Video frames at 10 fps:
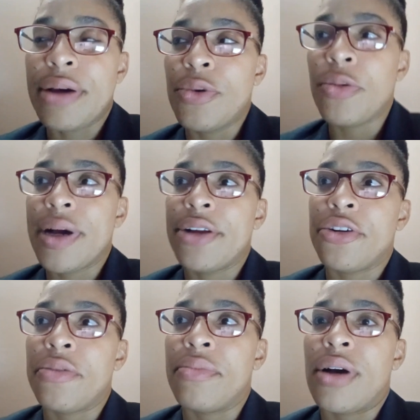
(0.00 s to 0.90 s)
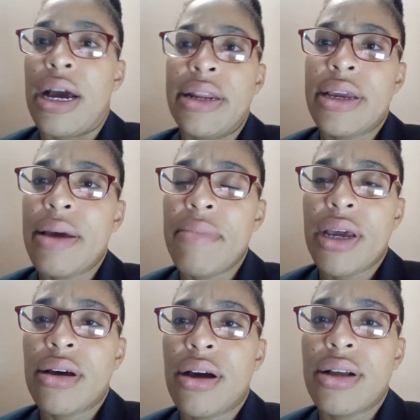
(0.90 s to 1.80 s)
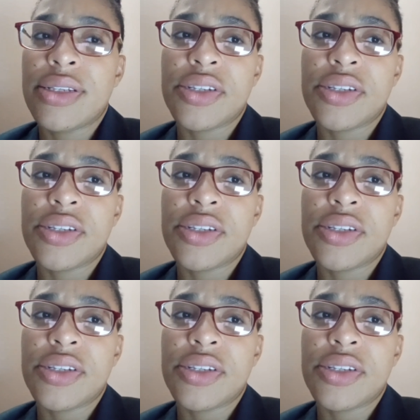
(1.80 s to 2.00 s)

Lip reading: mobile number, and you can make calls.